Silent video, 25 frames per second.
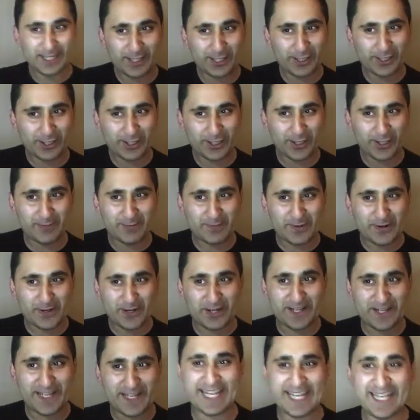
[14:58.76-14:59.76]
Good
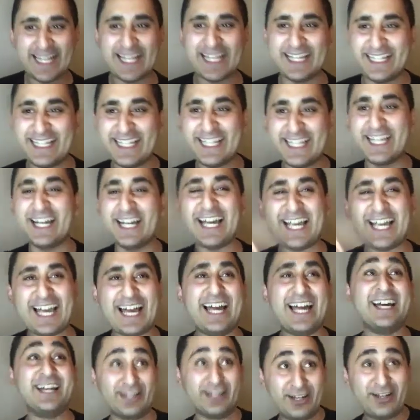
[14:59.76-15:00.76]
morning.
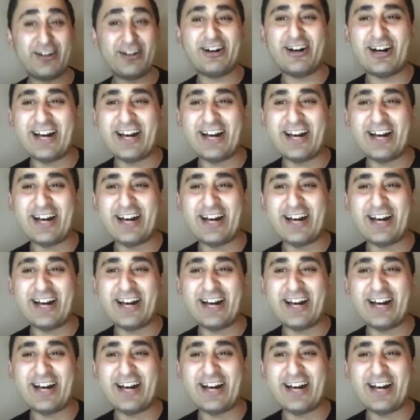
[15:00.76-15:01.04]
Hiya. All